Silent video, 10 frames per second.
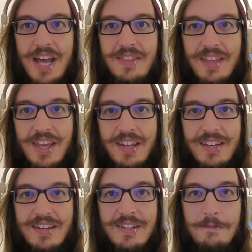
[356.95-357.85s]
And then
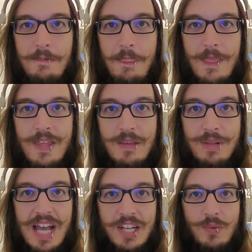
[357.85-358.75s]
in the
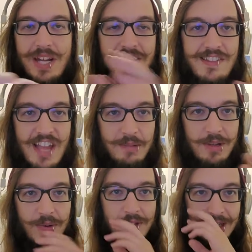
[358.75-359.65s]
black and white
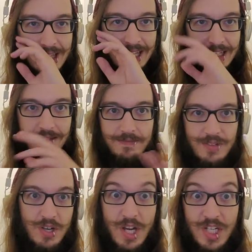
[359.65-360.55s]
segment, when they're like
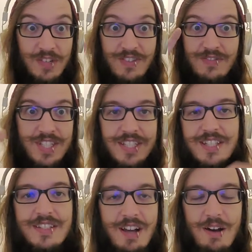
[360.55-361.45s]
the 1950s
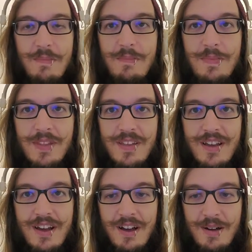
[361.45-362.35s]
sitcom,
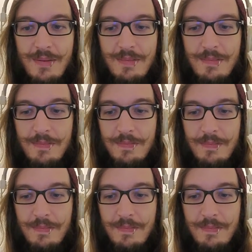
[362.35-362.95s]
um,